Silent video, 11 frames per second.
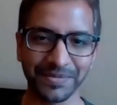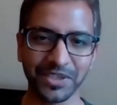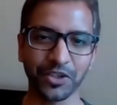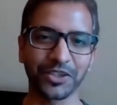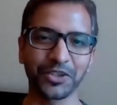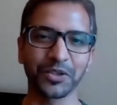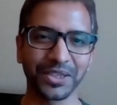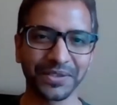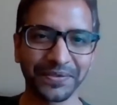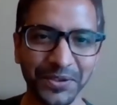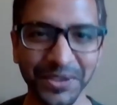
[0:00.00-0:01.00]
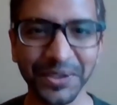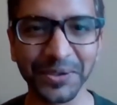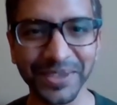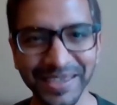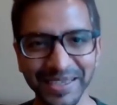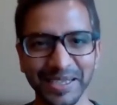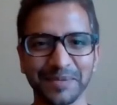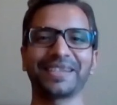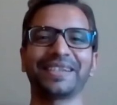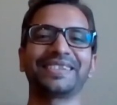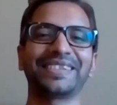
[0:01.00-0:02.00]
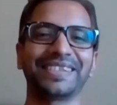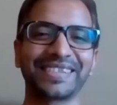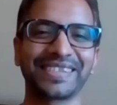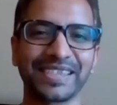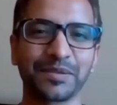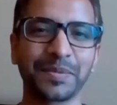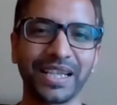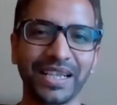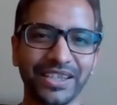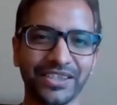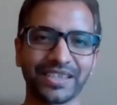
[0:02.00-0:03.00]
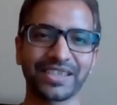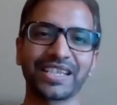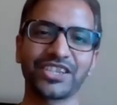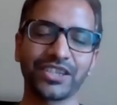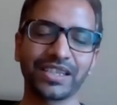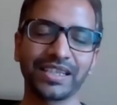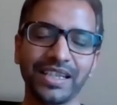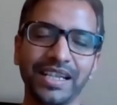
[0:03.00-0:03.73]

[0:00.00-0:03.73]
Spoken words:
So I don't know what the future holds, but yeah, it's been an interesting journey.